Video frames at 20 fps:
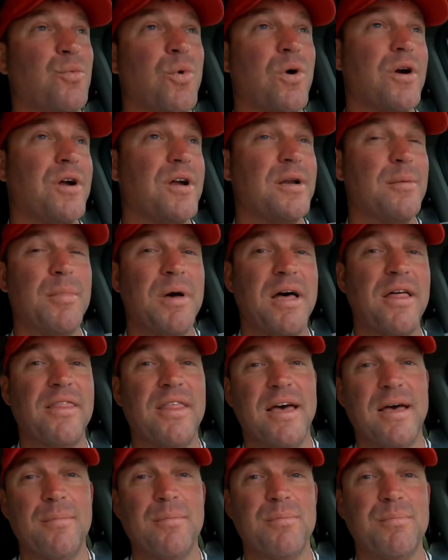worried about
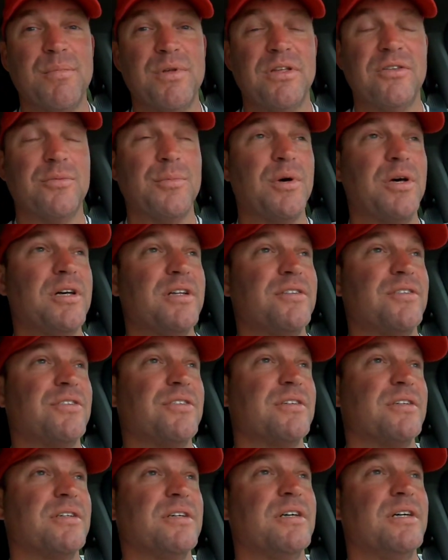that as
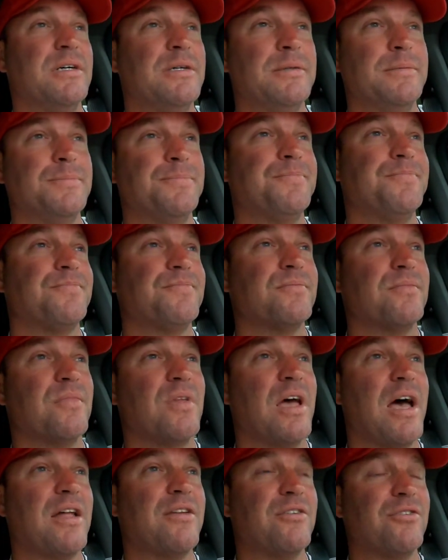much.
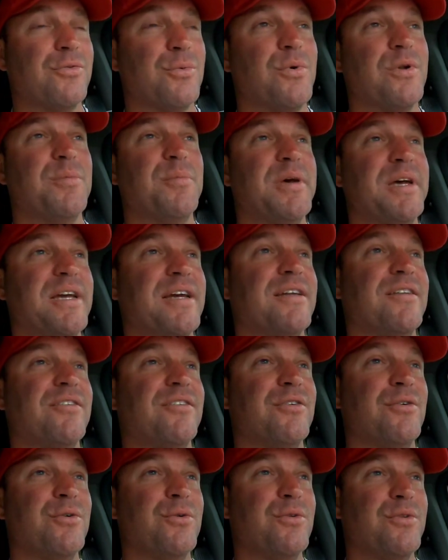Um, I just want to make it
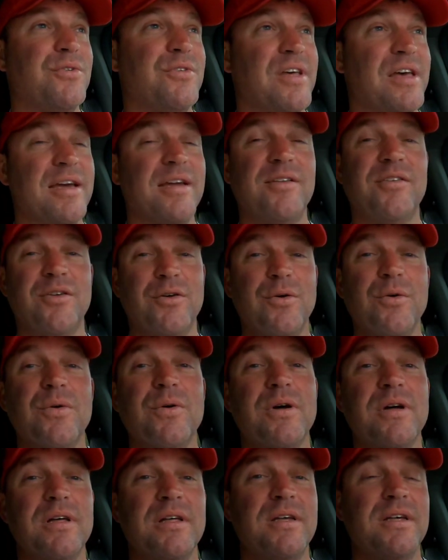to day two.
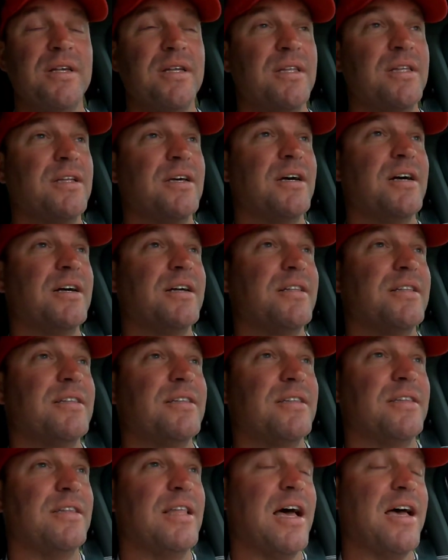
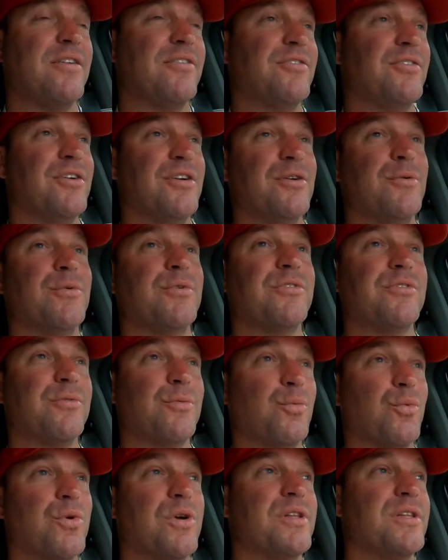Last year was
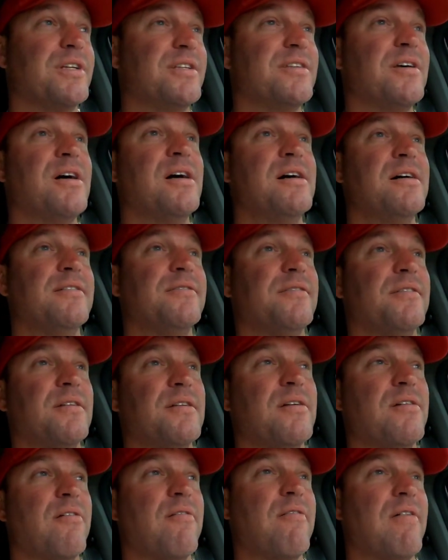really tough.
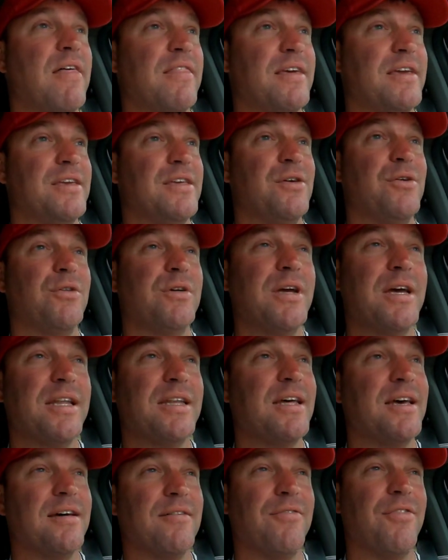I think you only
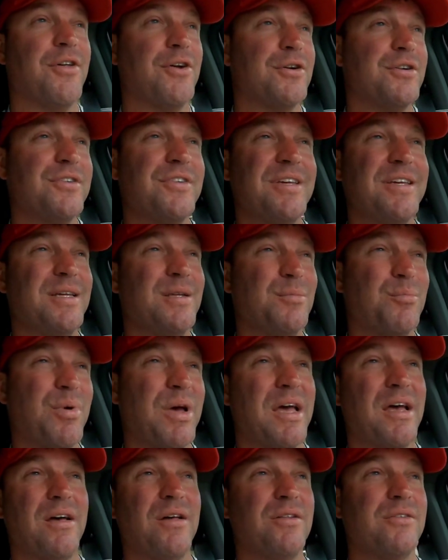had to have 13
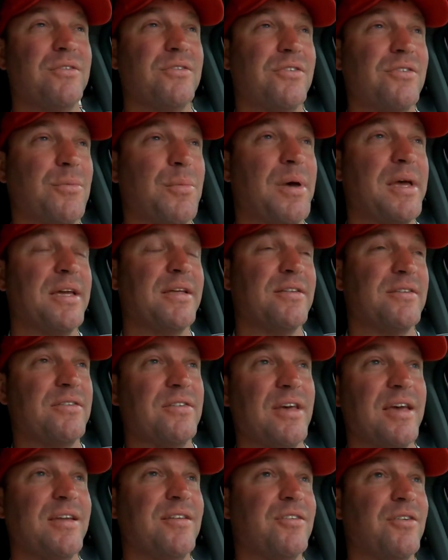pounds to make
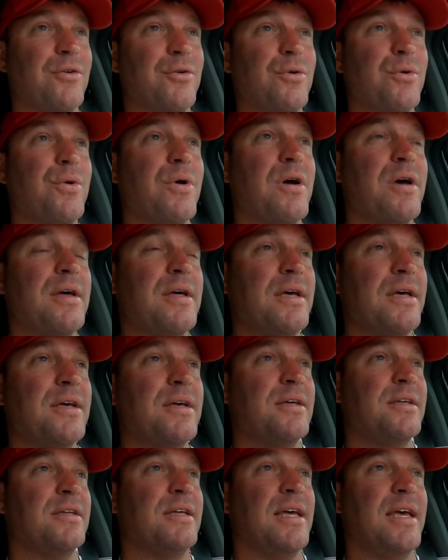day two,
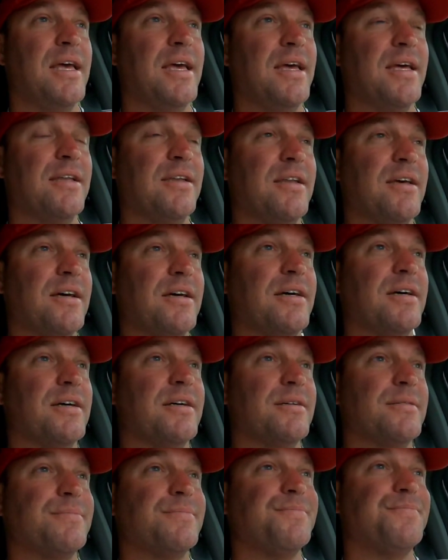and uh,